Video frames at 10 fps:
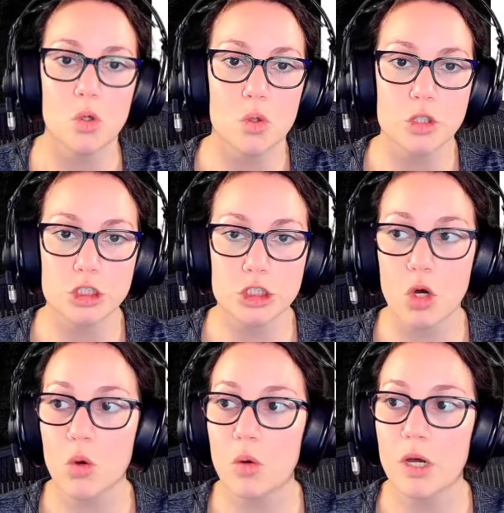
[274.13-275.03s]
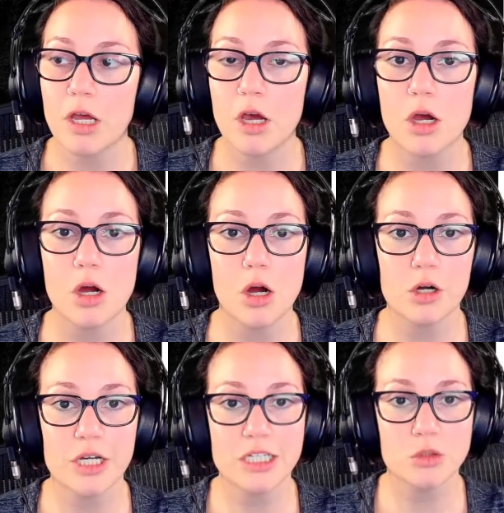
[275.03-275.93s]
So our
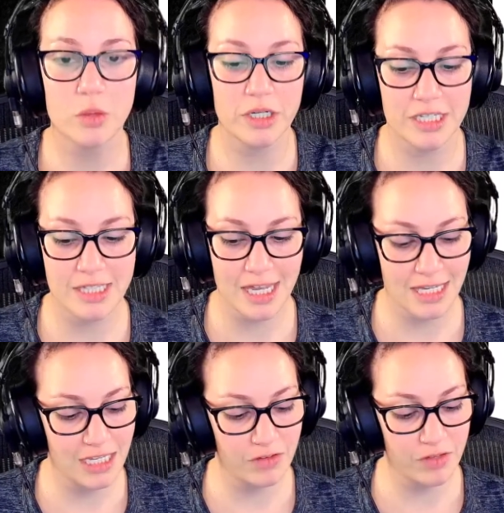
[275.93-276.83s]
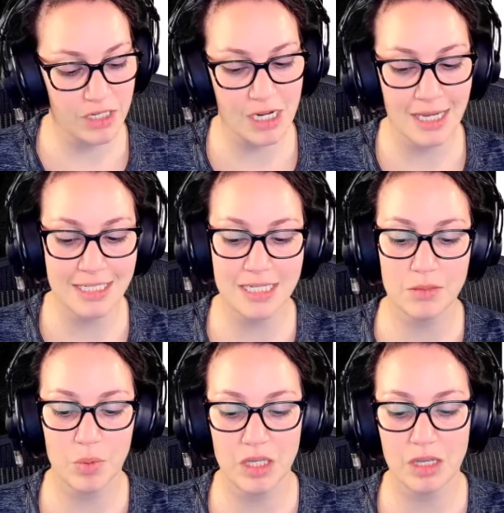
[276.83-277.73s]
next one is that given
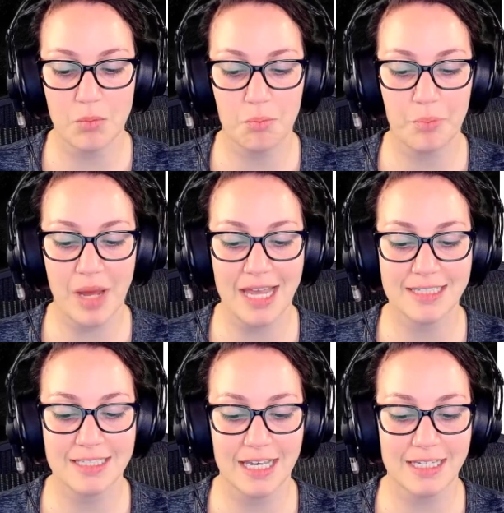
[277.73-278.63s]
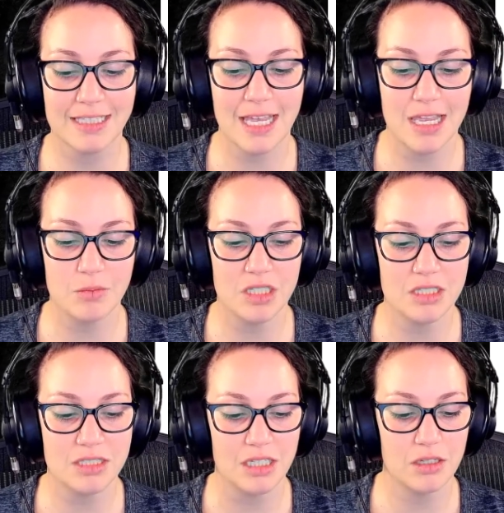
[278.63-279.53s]
DB bisects
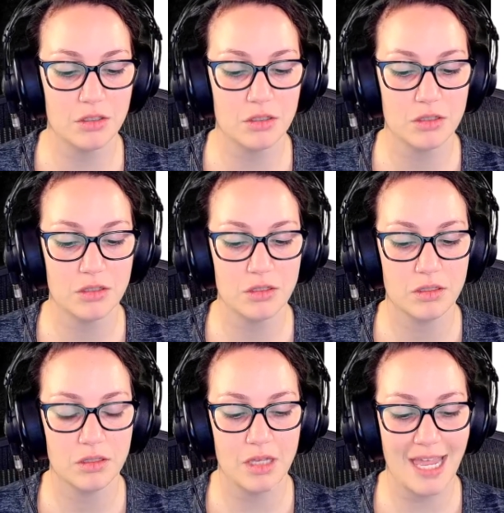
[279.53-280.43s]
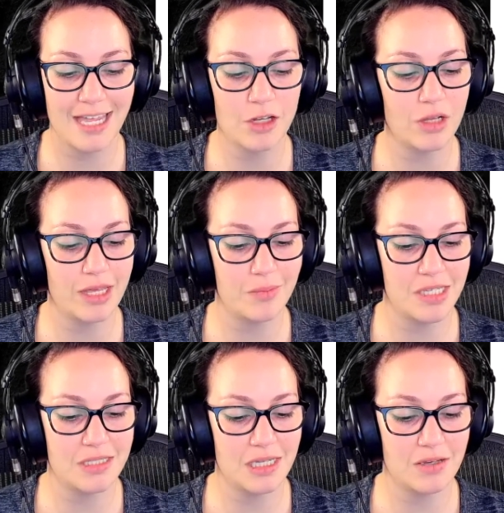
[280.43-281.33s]
ABC, angle
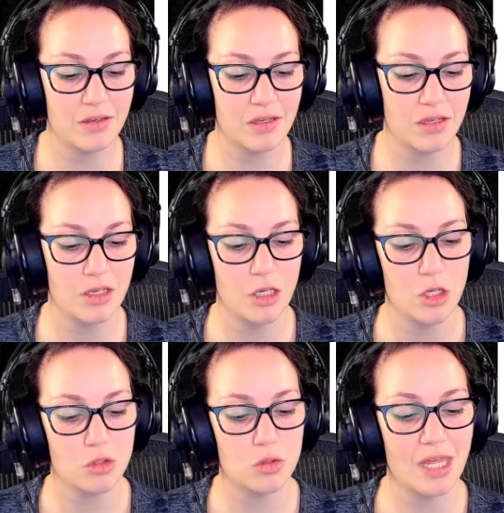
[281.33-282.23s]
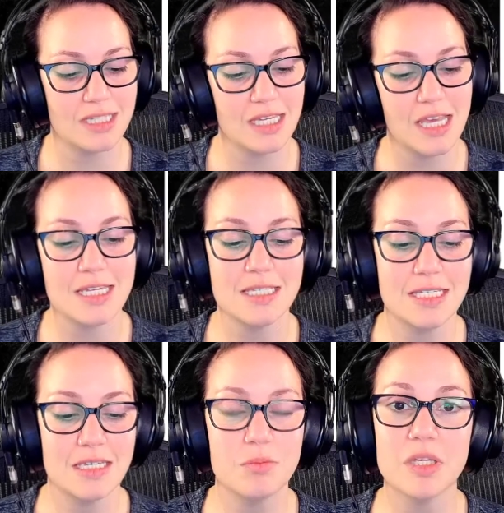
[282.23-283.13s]
ABC. So that's
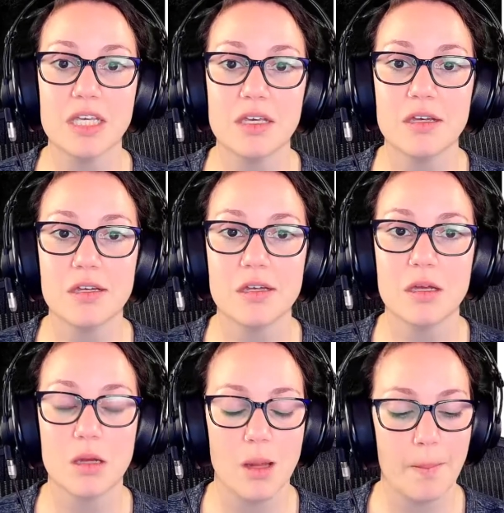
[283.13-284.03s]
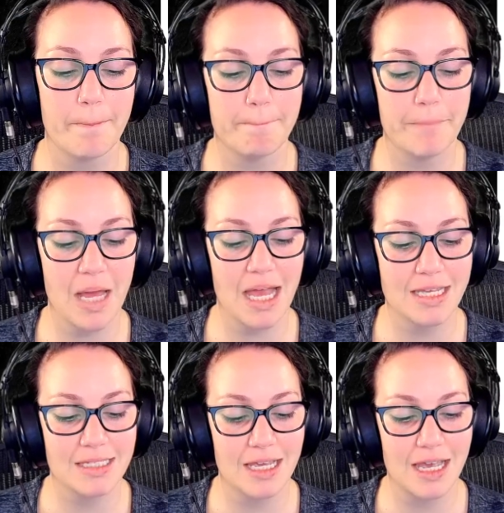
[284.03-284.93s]
DB
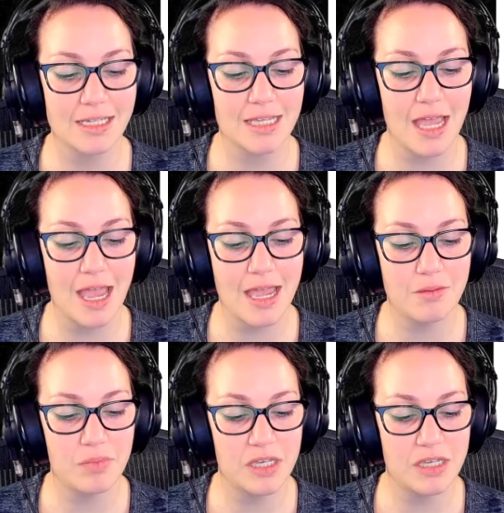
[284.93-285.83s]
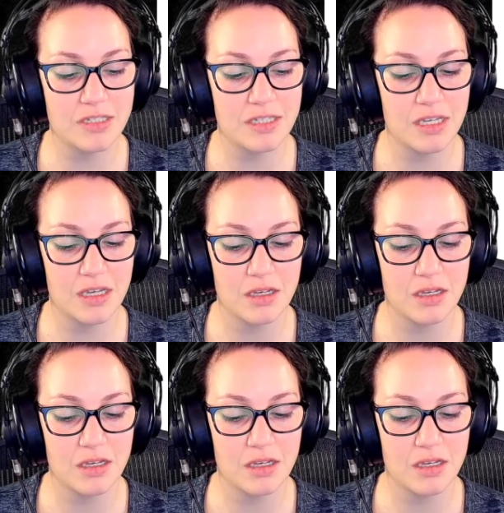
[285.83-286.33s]
bisects ABC.